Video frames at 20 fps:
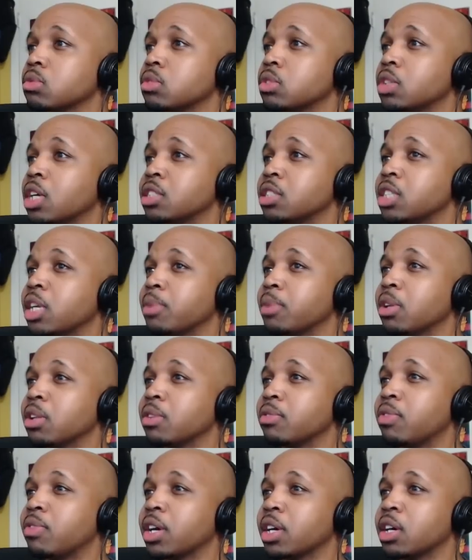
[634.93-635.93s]
That's that
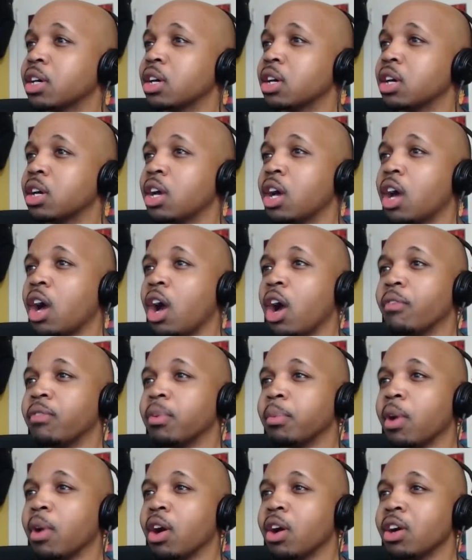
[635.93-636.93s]
motherfucker
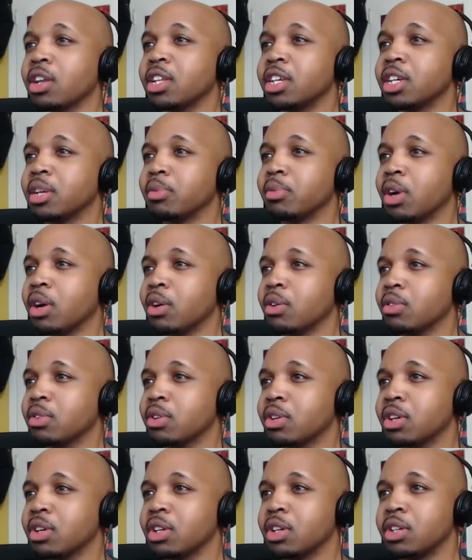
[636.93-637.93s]
from earlier, bro.
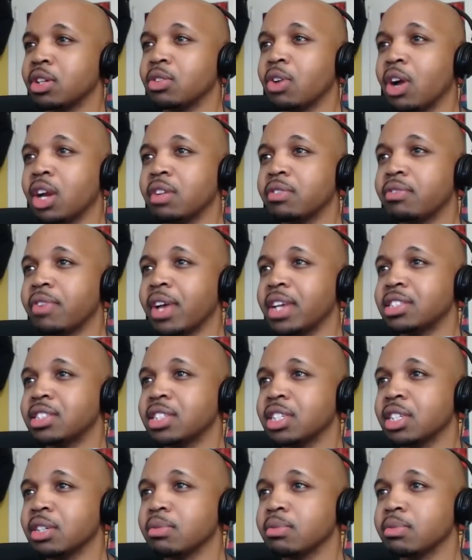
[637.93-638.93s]
You already faced
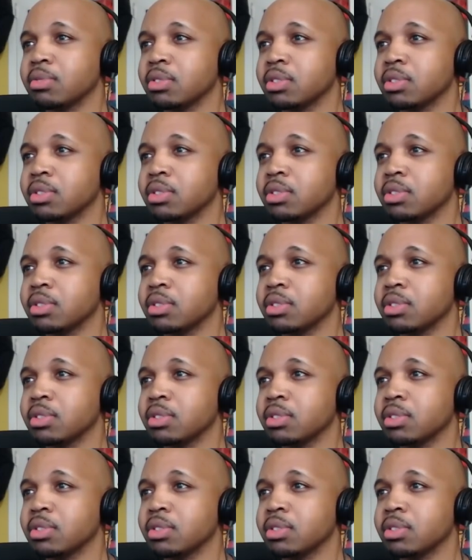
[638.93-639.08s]
him.